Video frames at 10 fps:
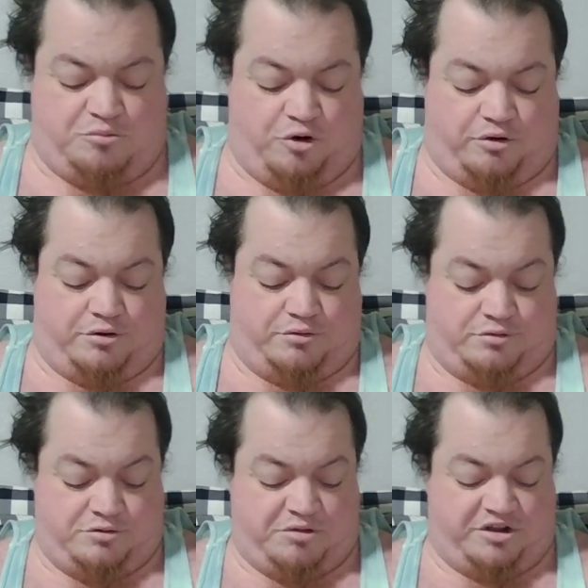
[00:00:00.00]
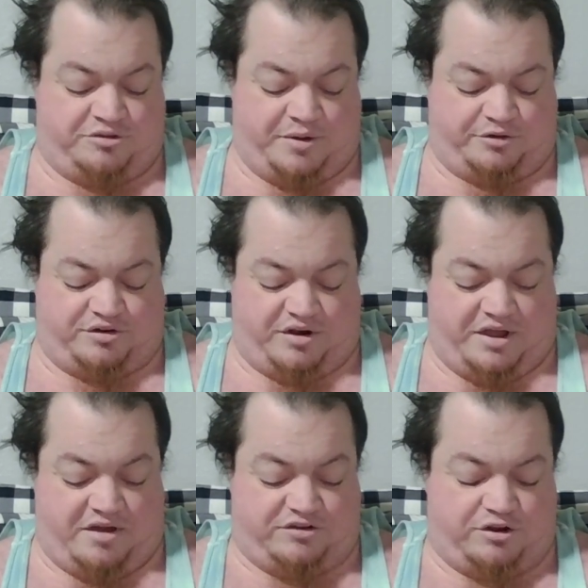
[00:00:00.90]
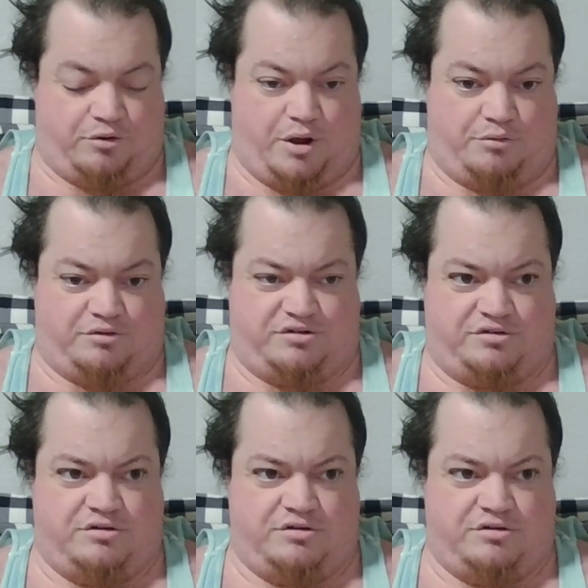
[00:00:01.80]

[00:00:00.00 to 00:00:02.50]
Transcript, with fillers: tomorrow, my spouse and I have to go out